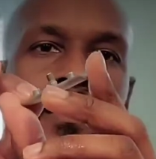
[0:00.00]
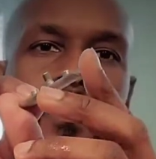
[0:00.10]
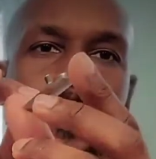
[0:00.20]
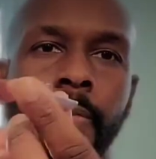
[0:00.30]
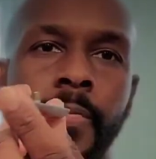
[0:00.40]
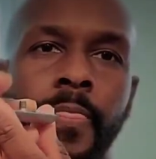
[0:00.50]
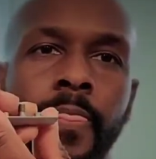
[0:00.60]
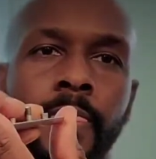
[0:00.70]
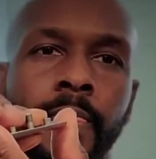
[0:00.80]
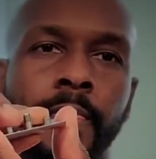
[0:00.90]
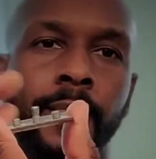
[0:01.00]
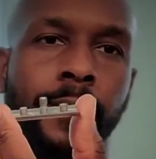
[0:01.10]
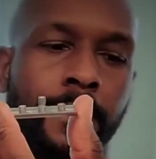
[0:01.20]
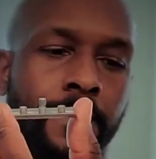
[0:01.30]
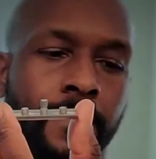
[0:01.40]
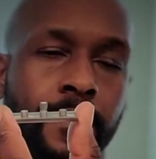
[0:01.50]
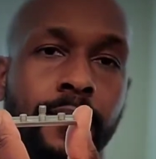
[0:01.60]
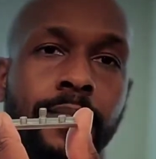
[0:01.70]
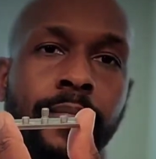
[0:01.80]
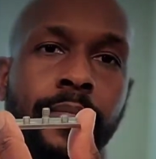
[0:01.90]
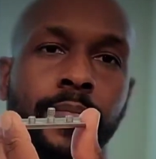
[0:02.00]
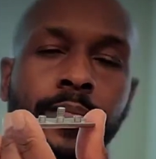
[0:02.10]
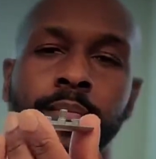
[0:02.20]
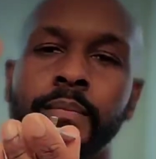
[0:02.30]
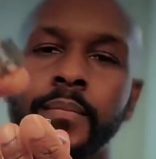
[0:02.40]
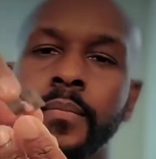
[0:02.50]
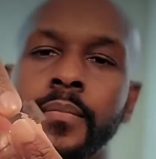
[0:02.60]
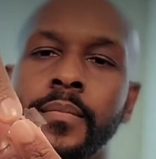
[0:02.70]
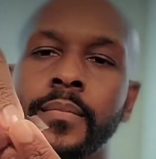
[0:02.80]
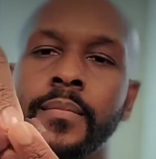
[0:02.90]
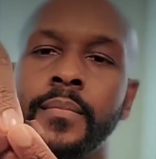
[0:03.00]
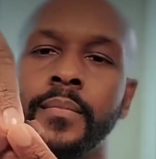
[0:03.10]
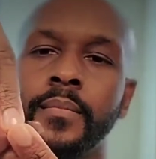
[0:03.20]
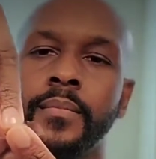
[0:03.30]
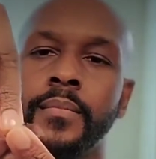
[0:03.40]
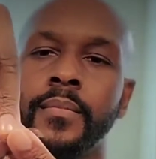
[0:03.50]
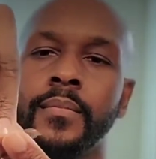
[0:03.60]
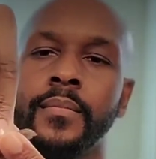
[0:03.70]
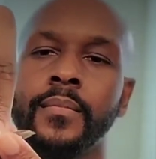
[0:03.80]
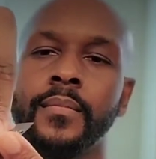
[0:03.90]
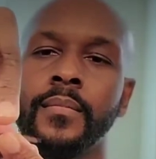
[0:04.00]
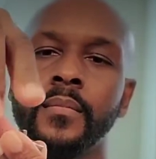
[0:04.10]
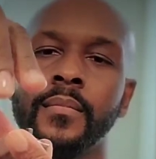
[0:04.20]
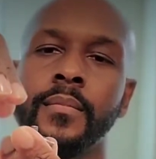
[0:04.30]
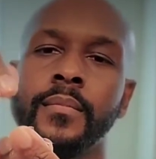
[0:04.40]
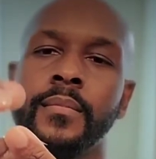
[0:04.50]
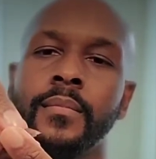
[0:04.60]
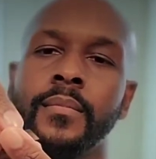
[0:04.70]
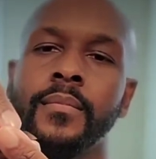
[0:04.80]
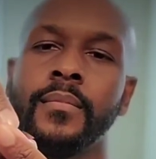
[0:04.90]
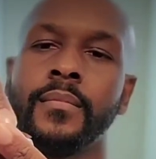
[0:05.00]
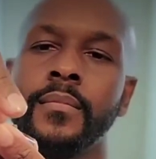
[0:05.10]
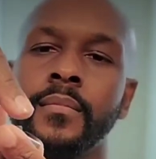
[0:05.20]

[no speech]